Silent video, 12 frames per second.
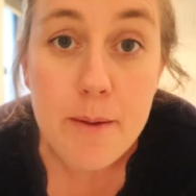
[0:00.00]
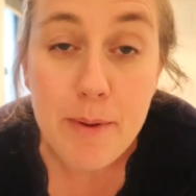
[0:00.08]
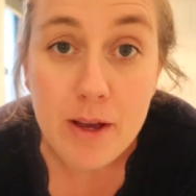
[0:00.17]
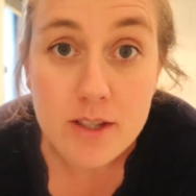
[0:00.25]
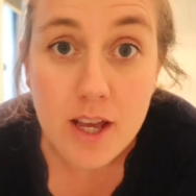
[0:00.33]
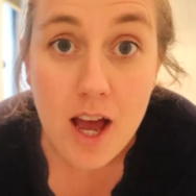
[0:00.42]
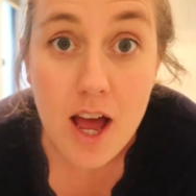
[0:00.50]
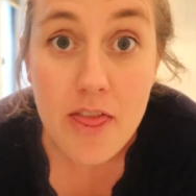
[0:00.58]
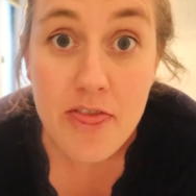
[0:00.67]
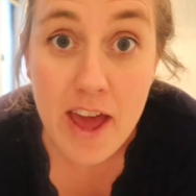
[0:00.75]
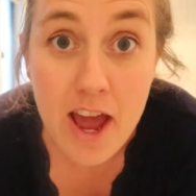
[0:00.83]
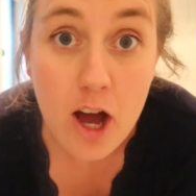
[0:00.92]
because
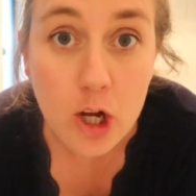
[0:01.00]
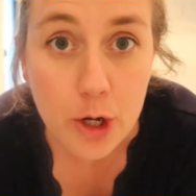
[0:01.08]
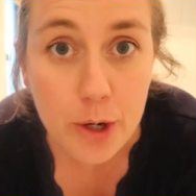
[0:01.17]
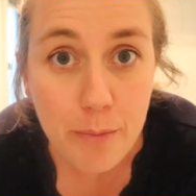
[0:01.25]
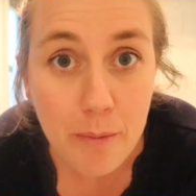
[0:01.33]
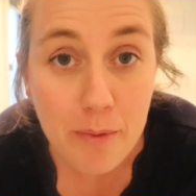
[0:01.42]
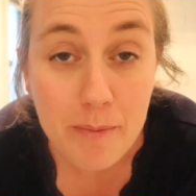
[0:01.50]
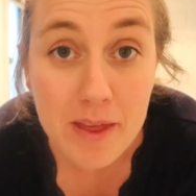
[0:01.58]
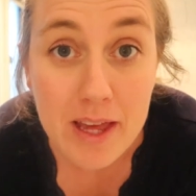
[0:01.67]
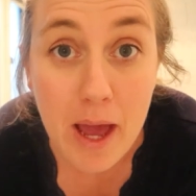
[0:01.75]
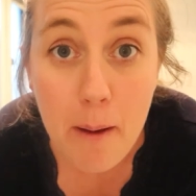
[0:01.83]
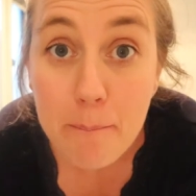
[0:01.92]
they are gonna
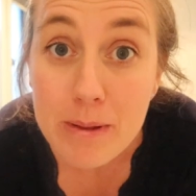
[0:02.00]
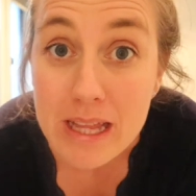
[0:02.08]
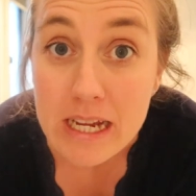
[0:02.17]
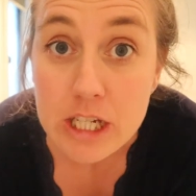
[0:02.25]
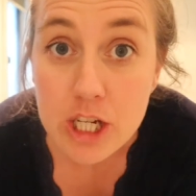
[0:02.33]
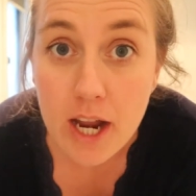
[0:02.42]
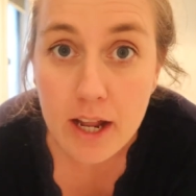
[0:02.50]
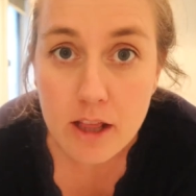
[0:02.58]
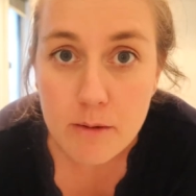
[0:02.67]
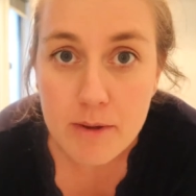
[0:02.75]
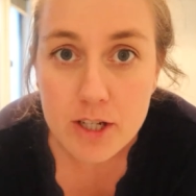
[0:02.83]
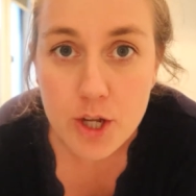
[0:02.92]
probably get bleached and a
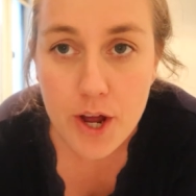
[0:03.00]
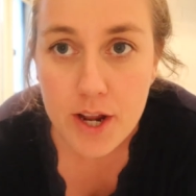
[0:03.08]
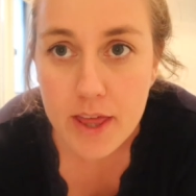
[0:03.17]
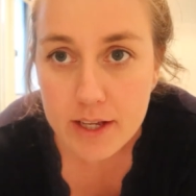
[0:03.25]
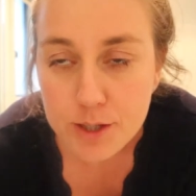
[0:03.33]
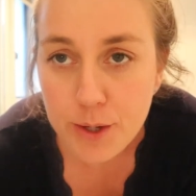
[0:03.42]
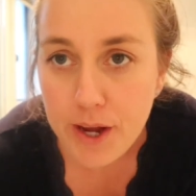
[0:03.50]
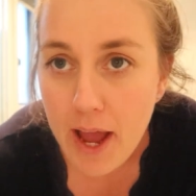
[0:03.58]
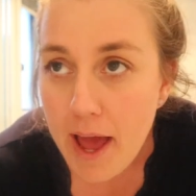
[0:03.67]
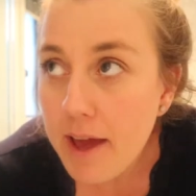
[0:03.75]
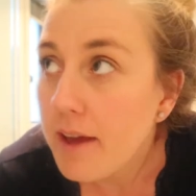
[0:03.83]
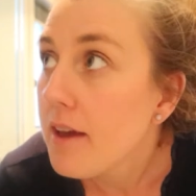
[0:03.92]
little bit dirty, that's
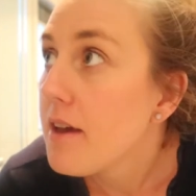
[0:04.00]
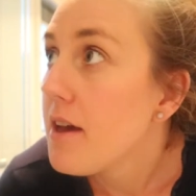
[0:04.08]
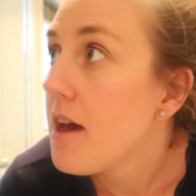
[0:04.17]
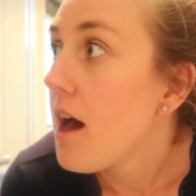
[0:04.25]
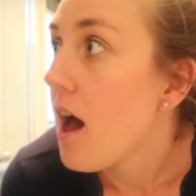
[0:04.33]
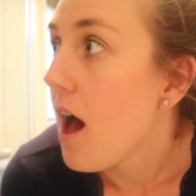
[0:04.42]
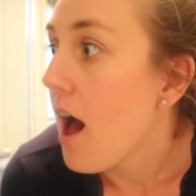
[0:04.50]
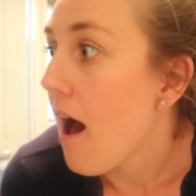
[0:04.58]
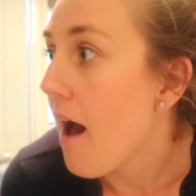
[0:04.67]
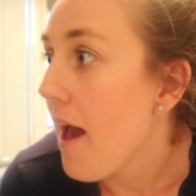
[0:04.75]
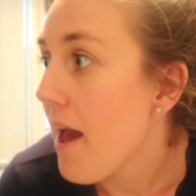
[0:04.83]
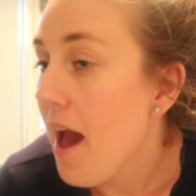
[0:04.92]
okay.
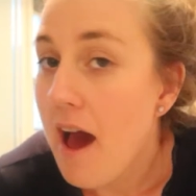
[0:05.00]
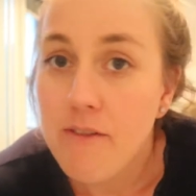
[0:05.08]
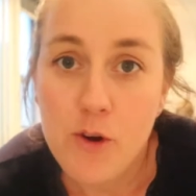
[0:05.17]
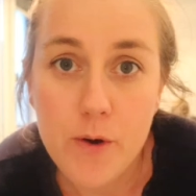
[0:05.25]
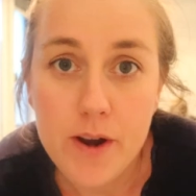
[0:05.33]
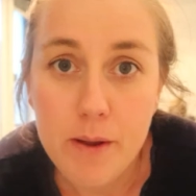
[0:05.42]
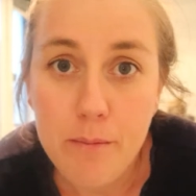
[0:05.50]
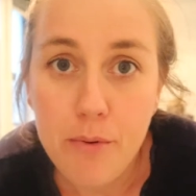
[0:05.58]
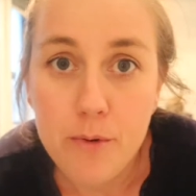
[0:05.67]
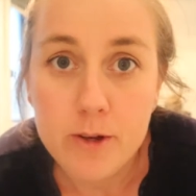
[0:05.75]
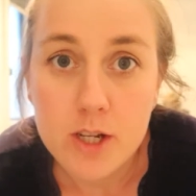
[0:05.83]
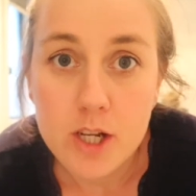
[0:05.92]
I have already
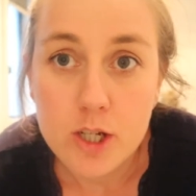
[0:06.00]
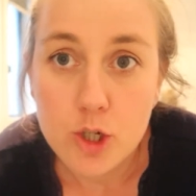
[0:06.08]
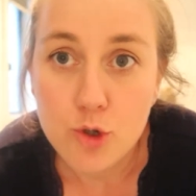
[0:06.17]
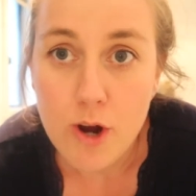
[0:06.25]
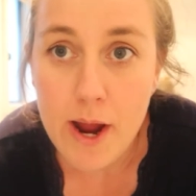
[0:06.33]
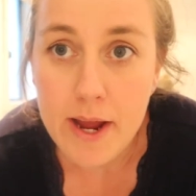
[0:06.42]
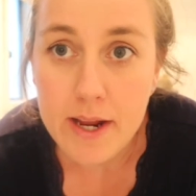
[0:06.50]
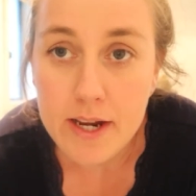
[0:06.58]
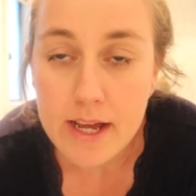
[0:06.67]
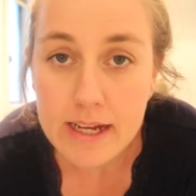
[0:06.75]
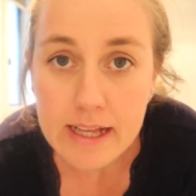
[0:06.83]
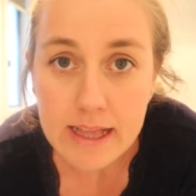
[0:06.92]
put
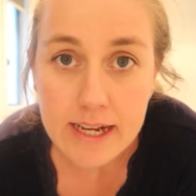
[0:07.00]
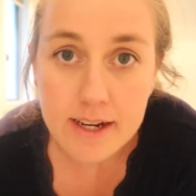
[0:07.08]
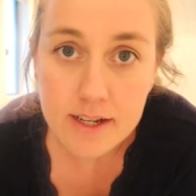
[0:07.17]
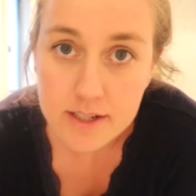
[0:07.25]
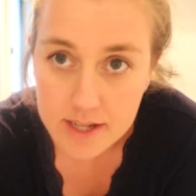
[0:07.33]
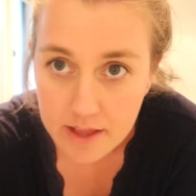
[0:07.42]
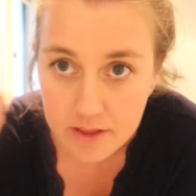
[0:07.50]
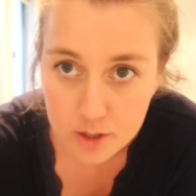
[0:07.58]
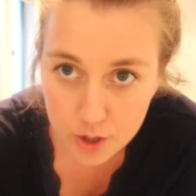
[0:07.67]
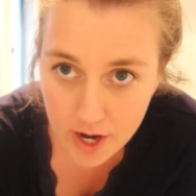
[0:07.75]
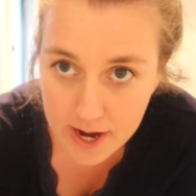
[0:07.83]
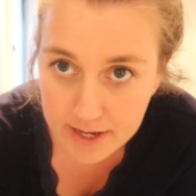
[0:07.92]
drain cleaner down the
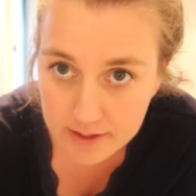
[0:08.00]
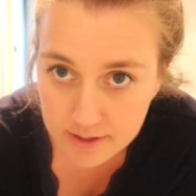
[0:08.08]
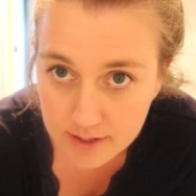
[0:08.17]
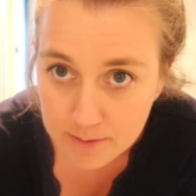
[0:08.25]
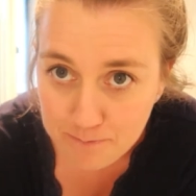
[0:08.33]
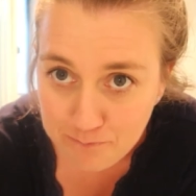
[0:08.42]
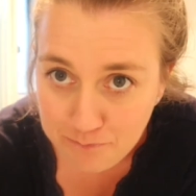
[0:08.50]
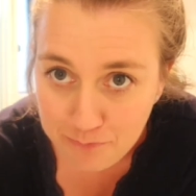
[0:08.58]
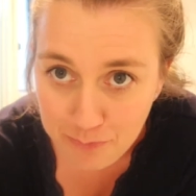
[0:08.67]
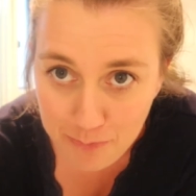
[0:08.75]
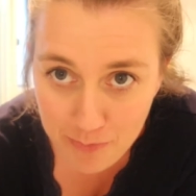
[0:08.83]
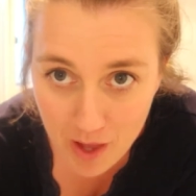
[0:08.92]
drains
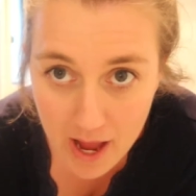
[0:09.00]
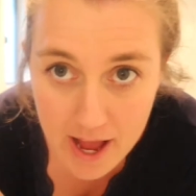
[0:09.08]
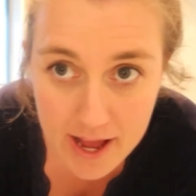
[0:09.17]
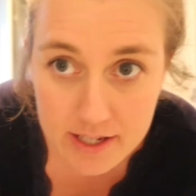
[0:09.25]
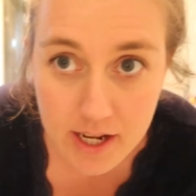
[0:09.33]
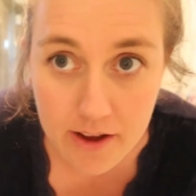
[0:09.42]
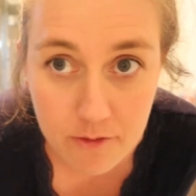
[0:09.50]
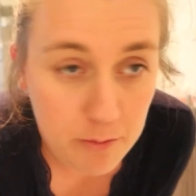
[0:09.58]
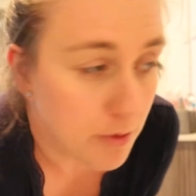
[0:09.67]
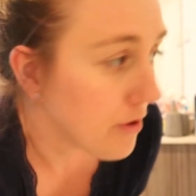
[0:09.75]
and I've